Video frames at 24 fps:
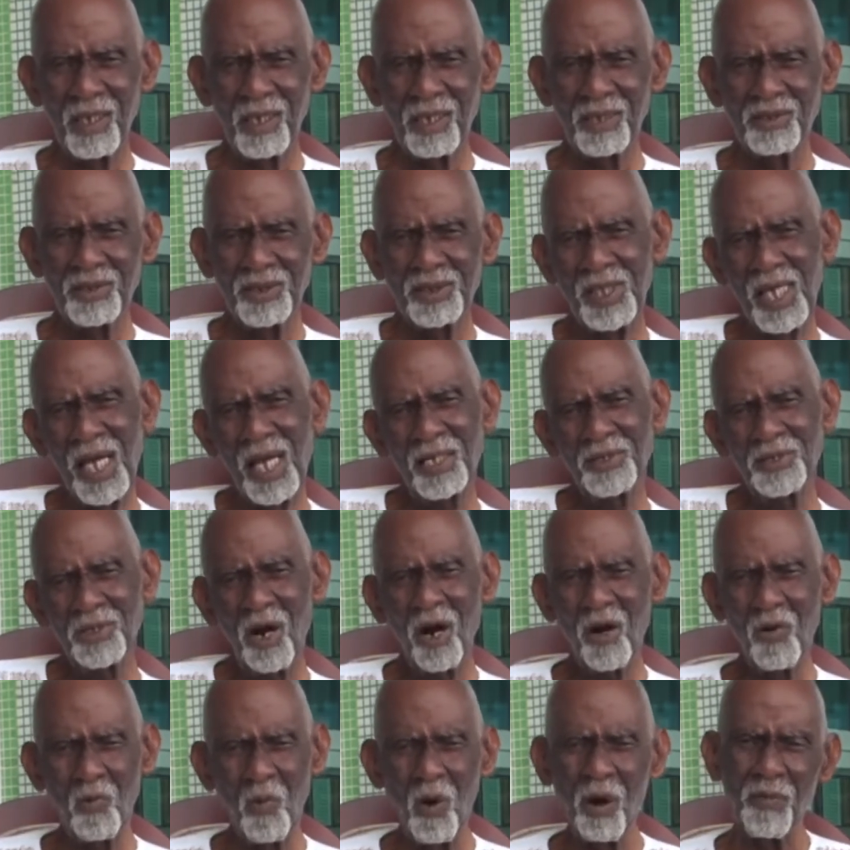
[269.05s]
You tell
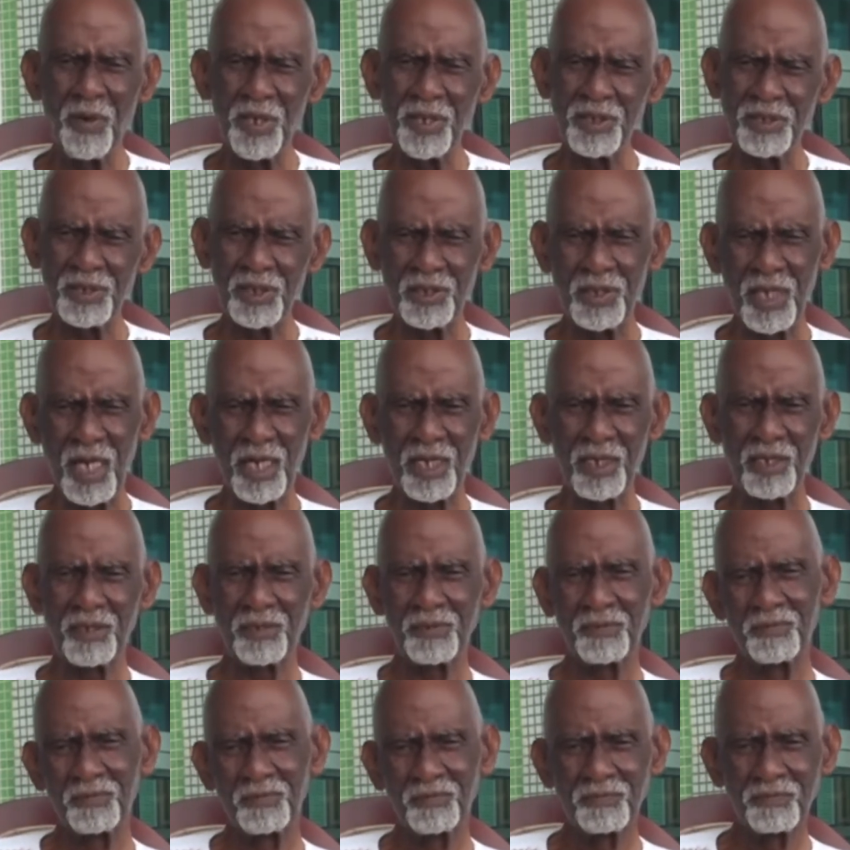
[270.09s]
your woman today
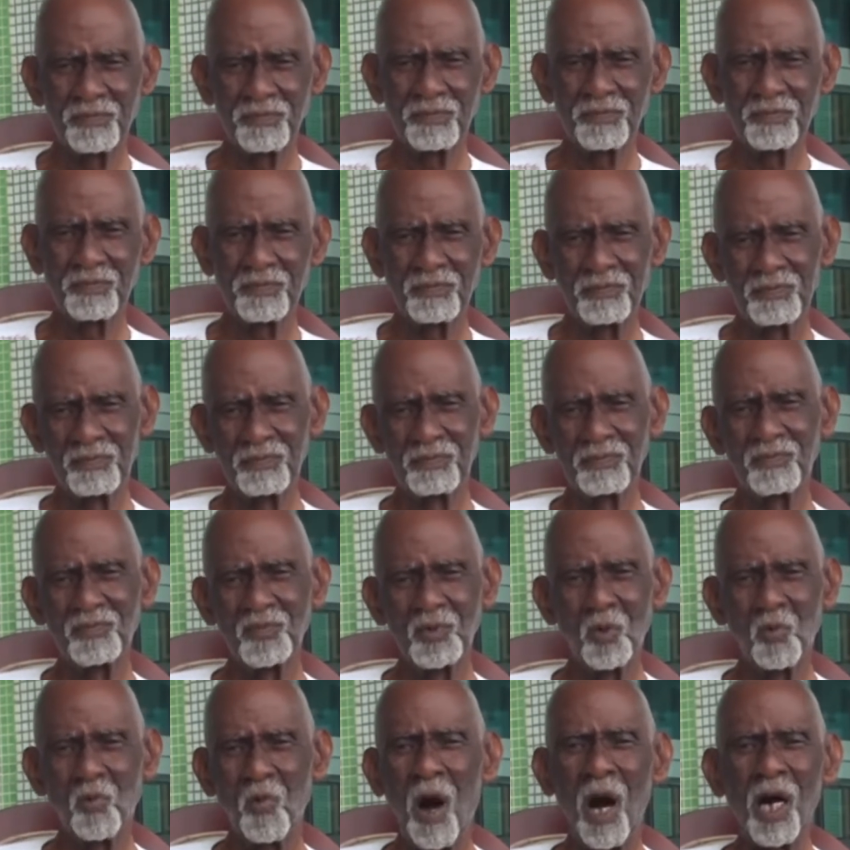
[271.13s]

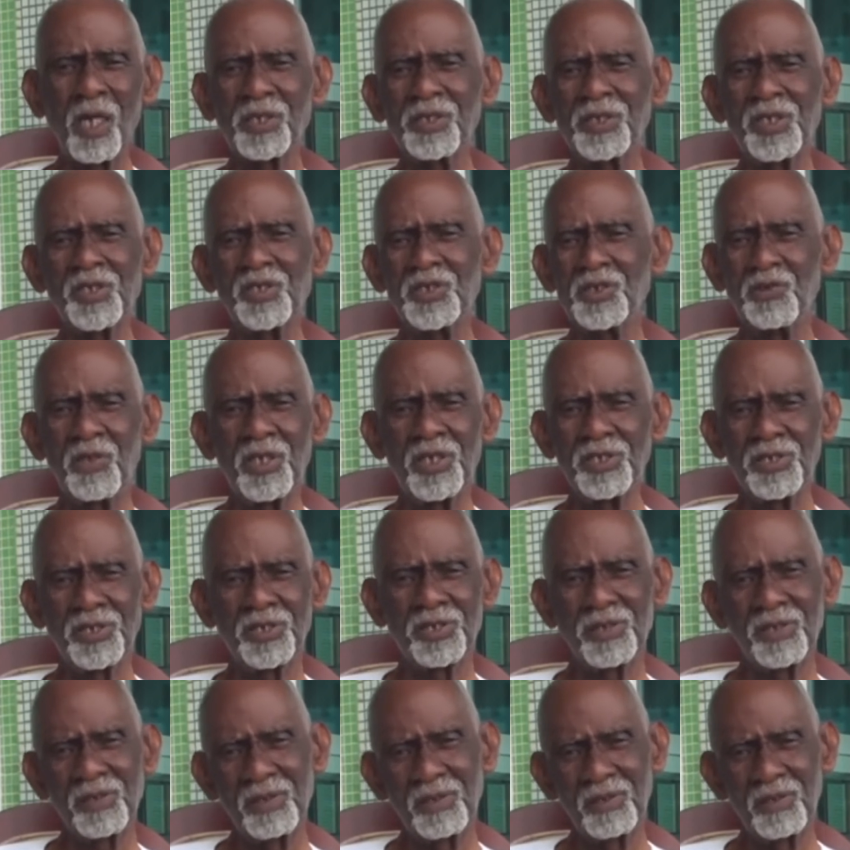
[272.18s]
to walk the streets
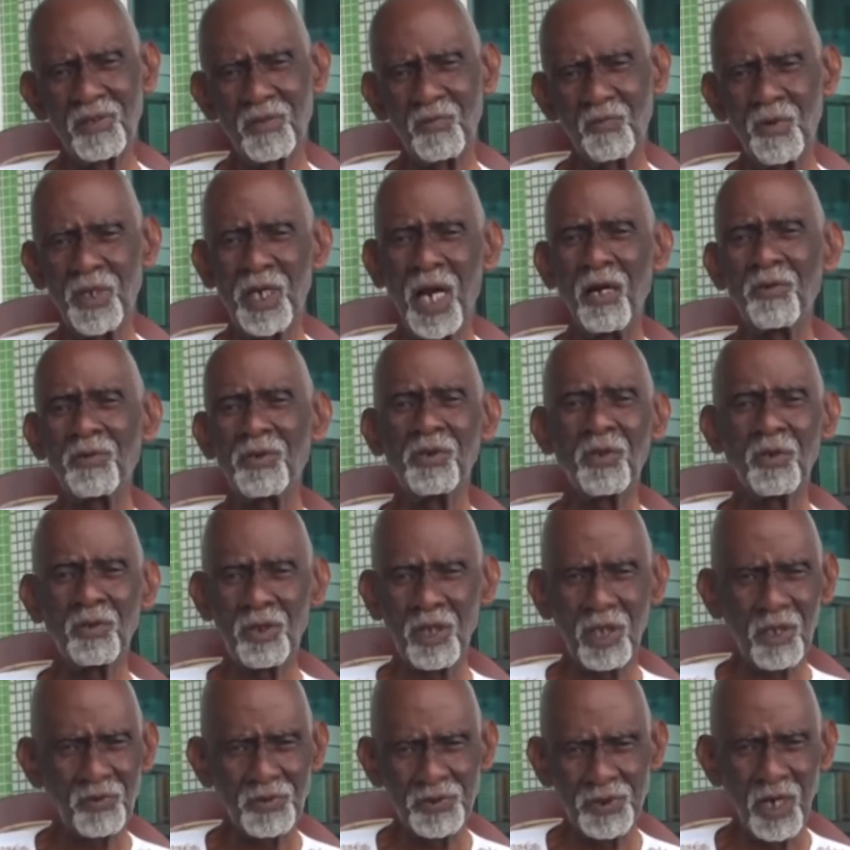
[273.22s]
without no
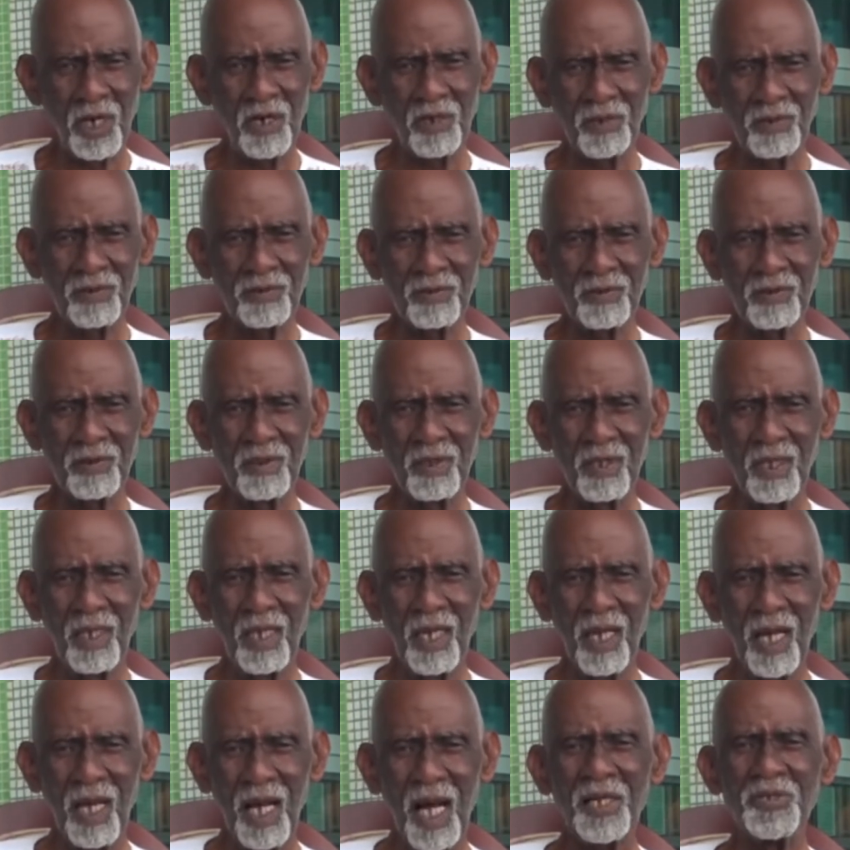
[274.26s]
clothes on
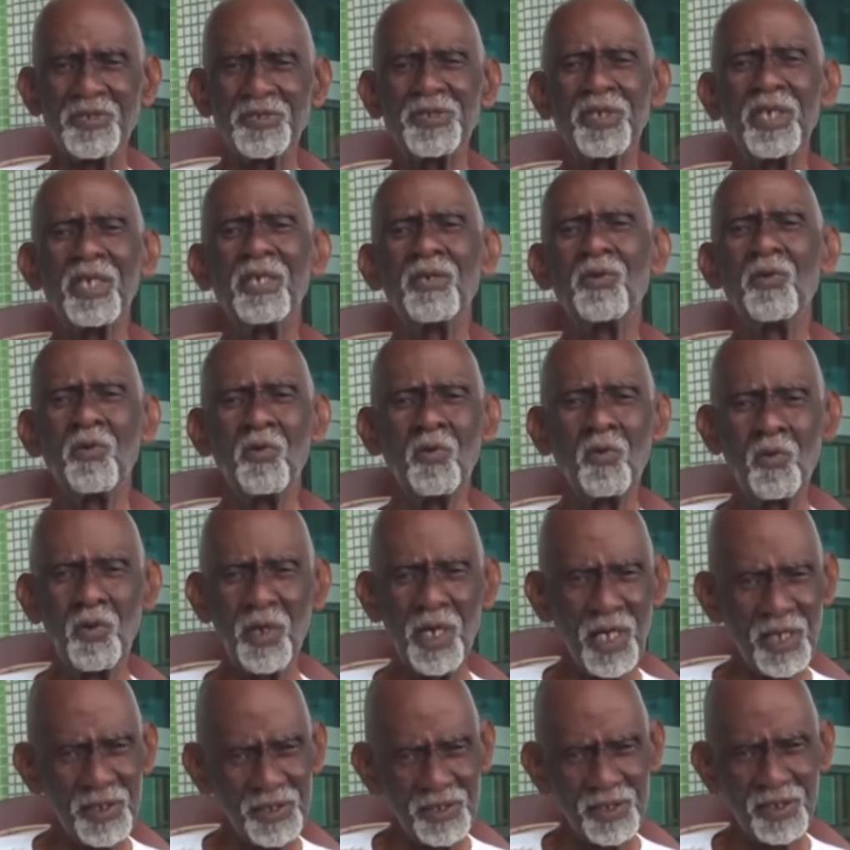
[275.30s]
and see who
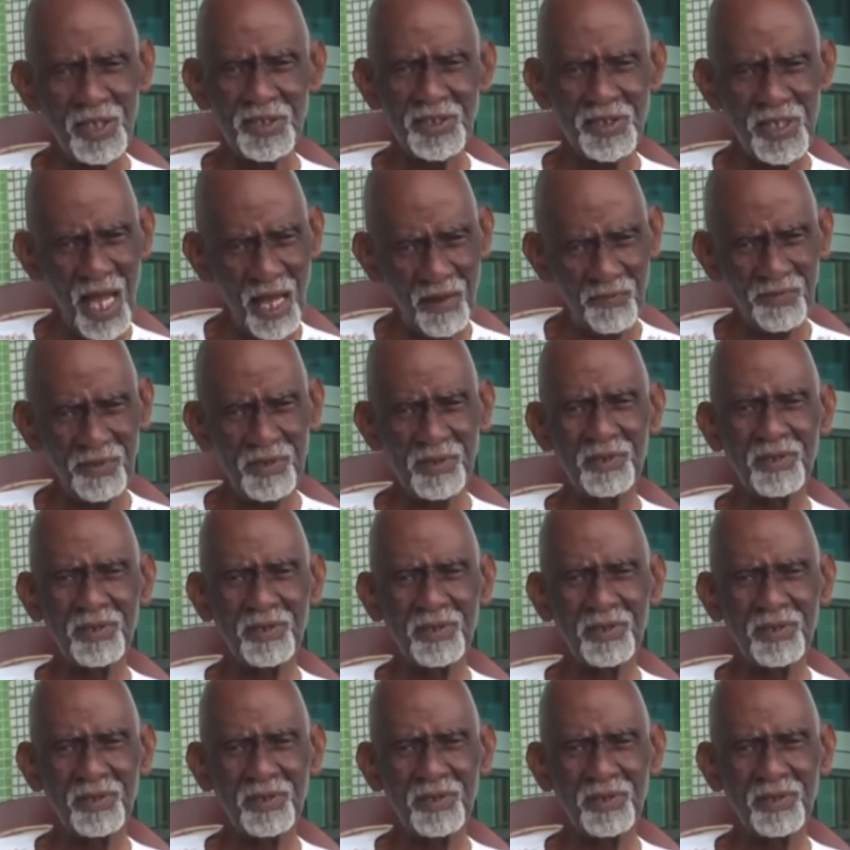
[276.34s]
is the savage.